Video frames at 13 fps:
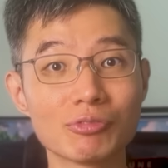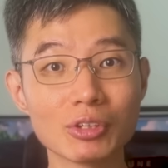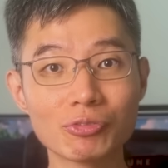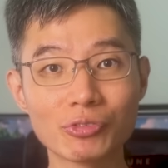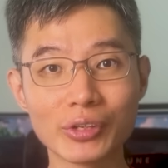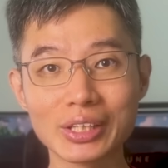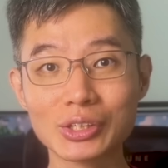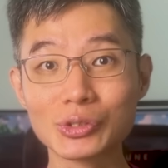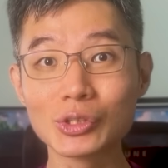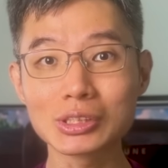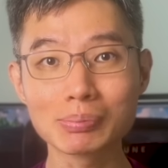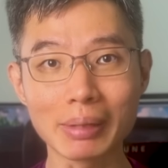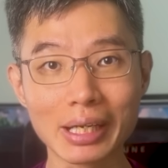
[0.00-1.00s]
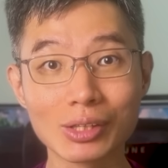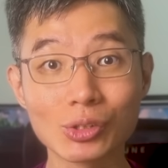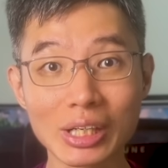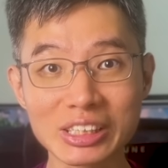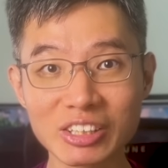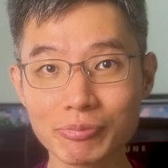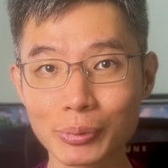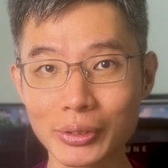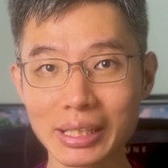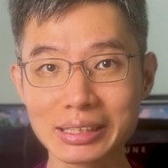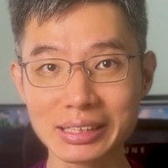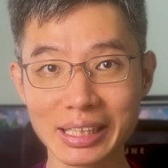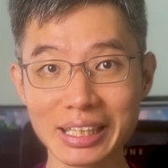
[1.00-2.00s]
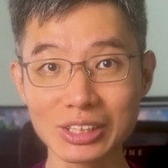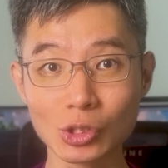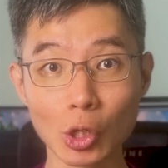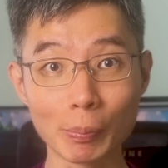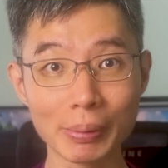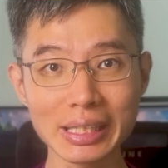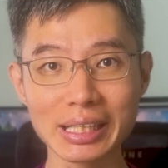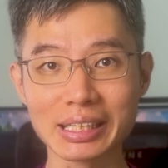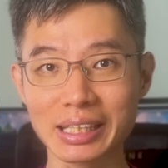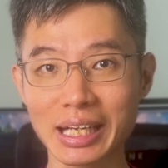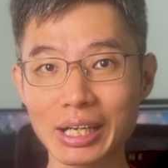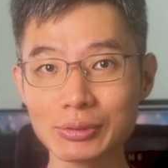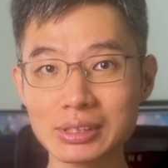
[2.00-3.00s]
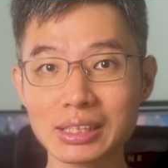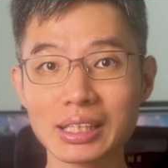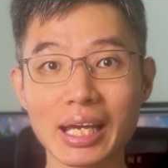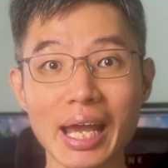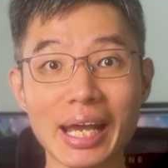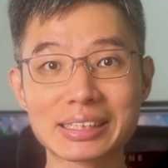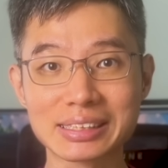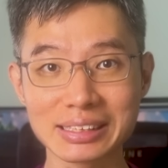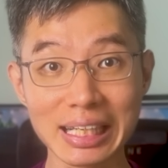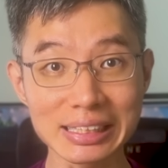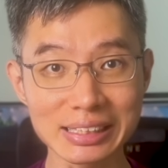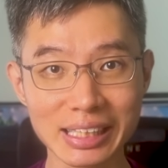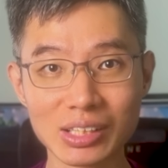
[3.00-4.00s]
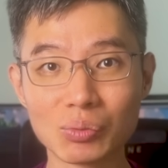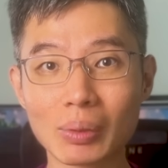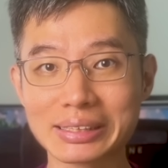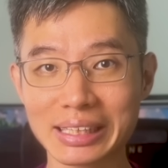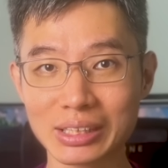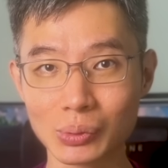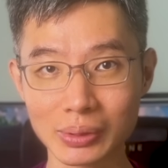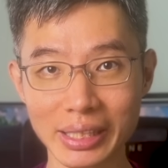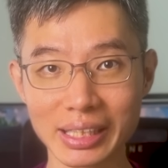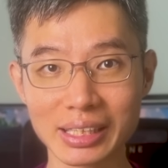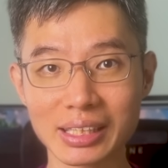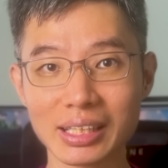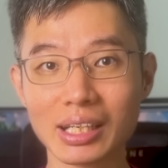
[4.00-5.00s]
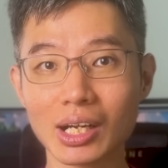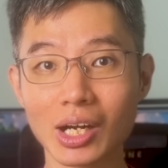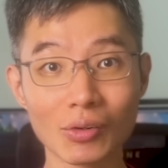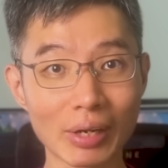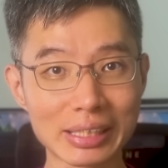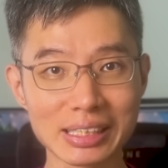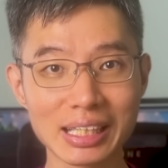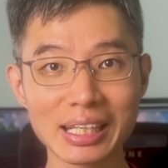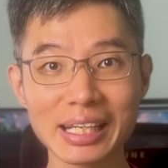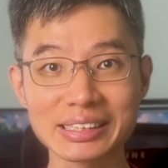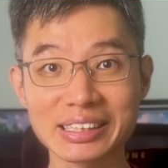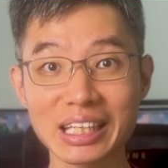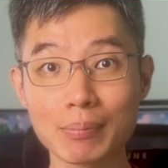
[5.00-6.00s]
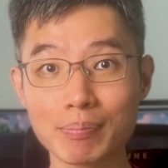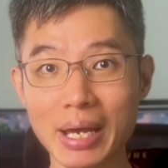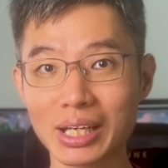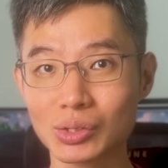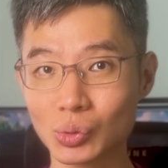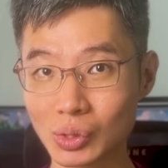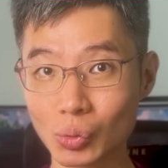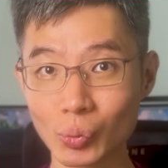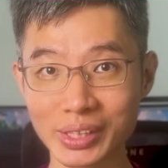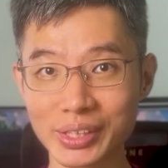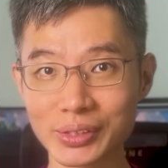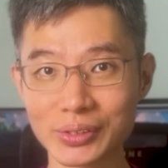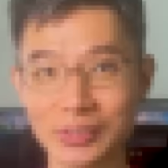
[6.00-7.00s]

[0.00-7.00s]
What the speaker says: Feel free to use my Interactive Brokers link to open an account and start investing today. Alright, let's get back to the video.